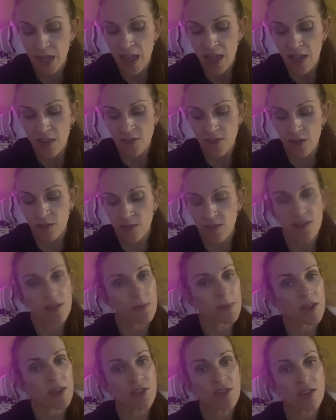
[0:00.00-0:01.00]
So the
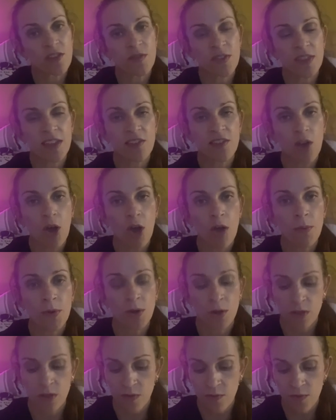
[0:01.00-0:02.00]
submissions for this open
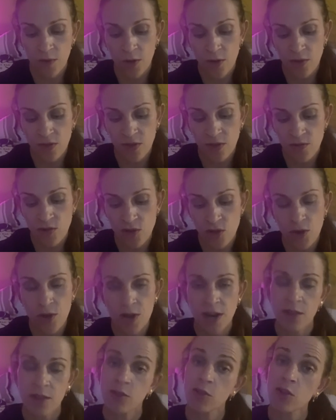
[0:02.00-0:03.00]
on the 1st of
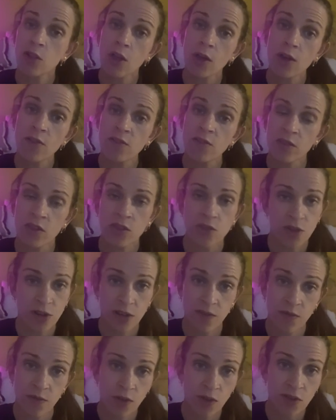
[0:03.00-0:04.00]
June and close on the
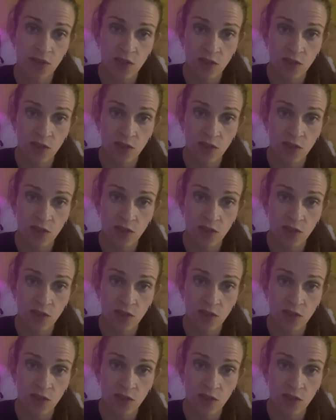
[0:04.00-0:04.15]
31st